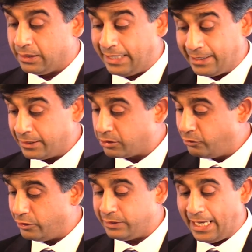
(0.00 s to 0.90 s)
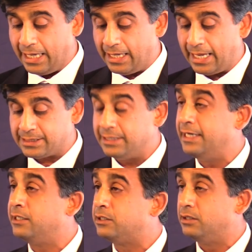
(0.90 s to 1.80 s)
Getting through your day as an
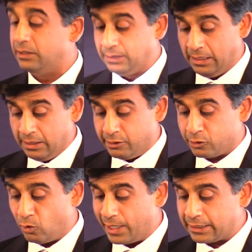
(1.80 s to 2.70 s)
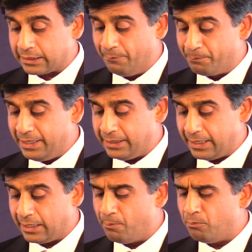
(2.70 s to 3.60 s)
intern required
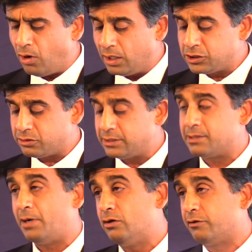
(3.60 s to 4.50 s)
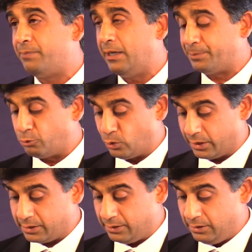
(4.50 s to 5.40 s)
completing a monstrous amount of paperwork.
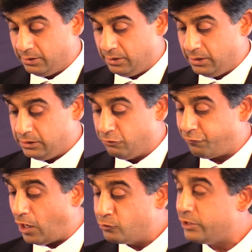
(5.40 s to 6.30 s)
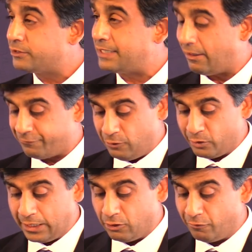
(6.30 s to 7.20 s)
You found yourself
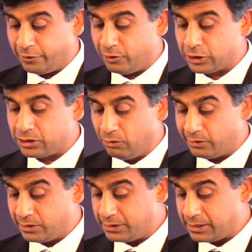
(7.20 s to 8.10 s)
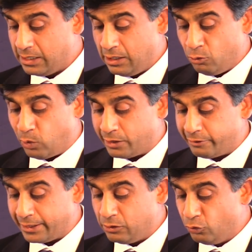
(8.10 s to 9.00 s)
looking over your shoulders,
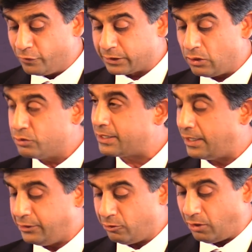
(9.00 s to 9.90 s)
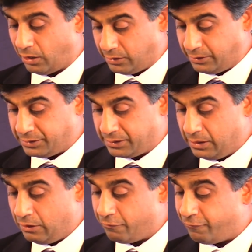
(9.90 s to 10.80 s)
wondering who would co-sign your orders,
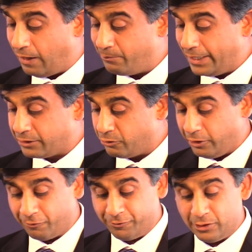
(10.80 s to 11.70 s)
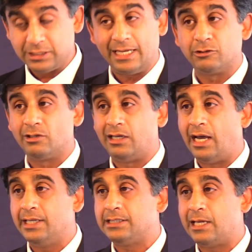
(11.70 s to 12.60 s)
fumbling through your first central
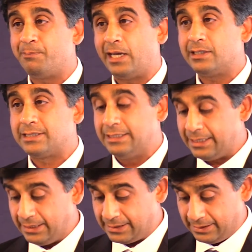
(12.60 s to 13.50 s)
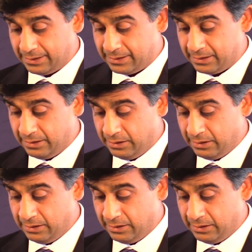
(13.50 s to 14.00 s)
lines and paracentesis,